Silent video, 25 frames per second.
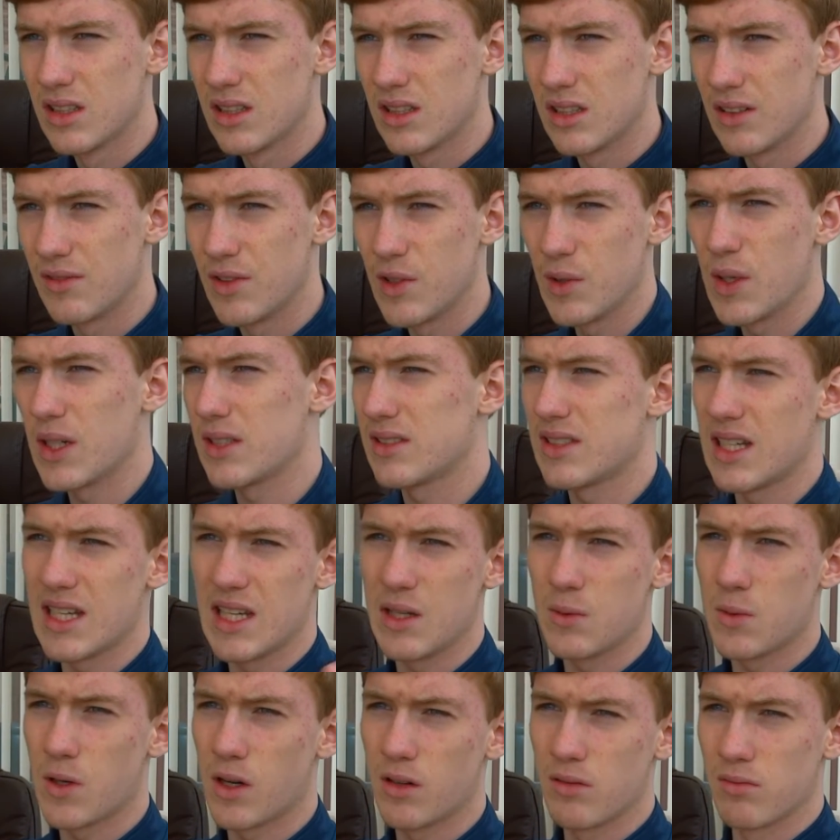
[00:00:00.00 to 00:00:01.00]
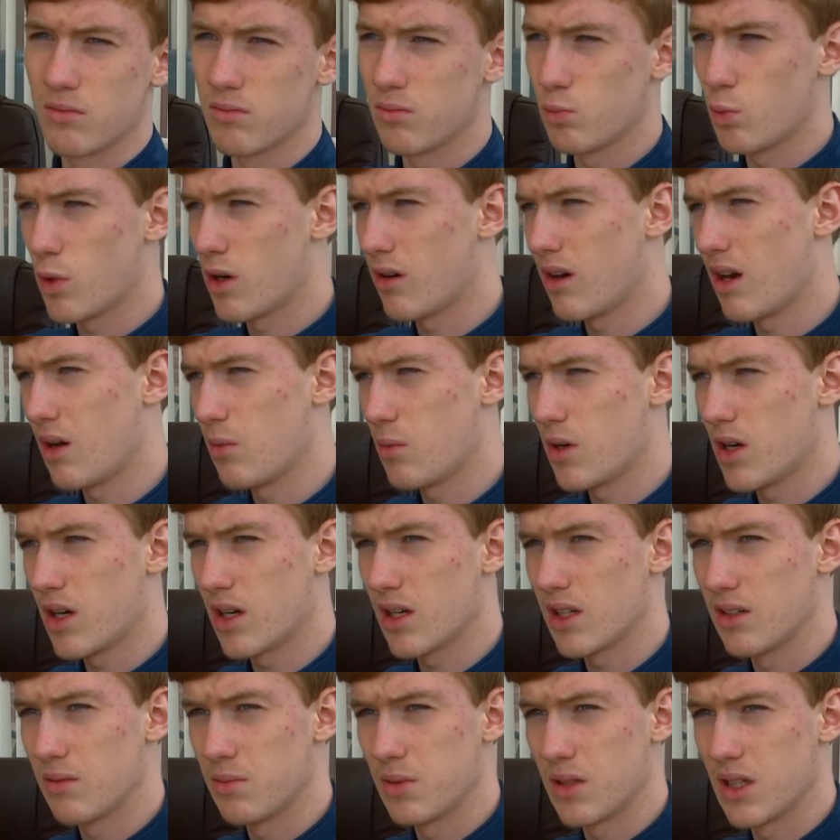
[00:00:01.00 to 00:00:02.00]
If you asked anyone where I work
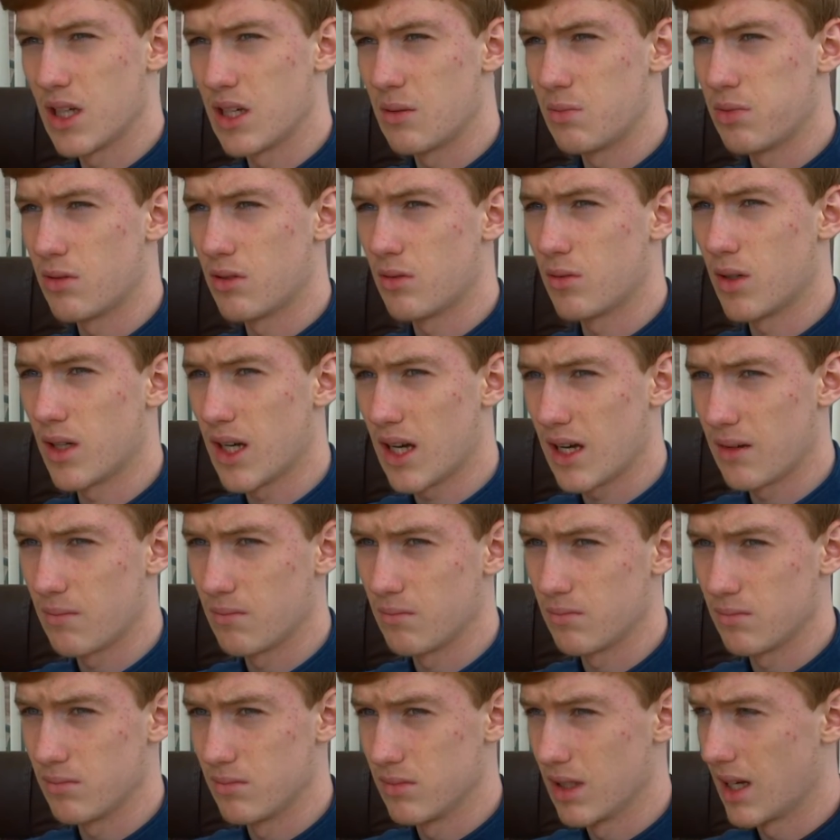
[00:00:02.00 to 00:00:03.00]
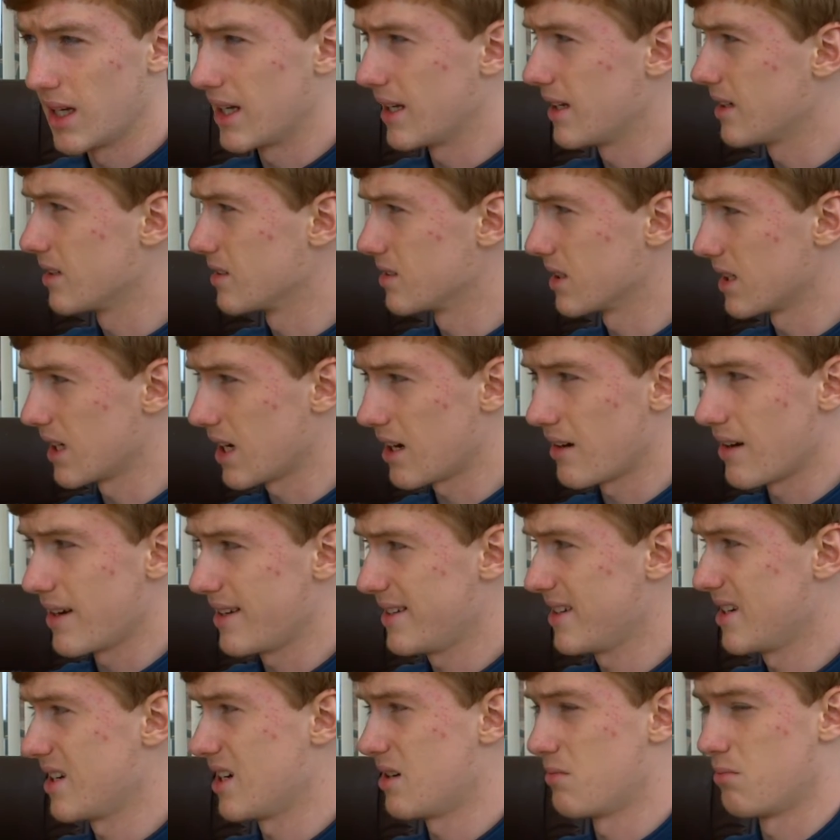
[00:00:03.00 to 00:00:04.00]
at the airport what I'm like as a
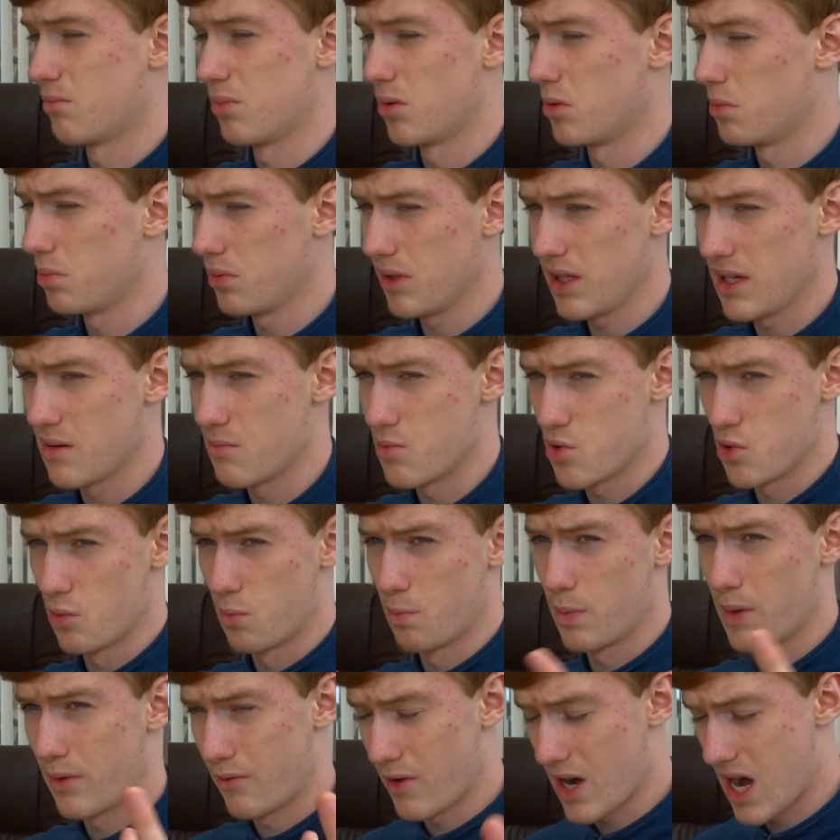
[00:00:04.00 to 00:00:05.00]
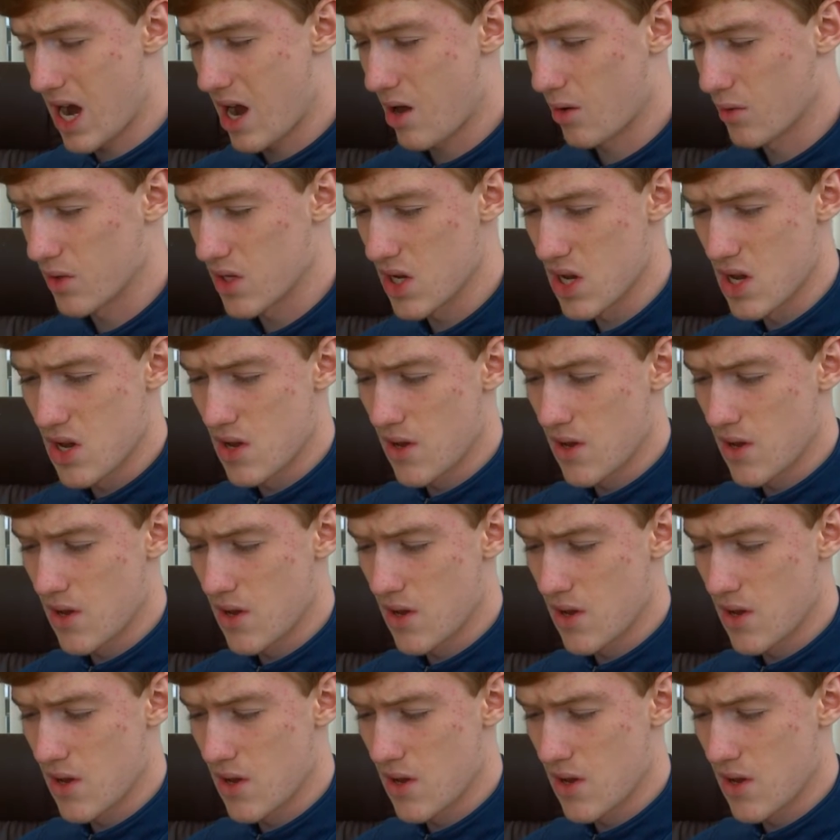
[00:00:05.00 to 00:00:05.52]
character, I'm bubbly, I'm jumping around.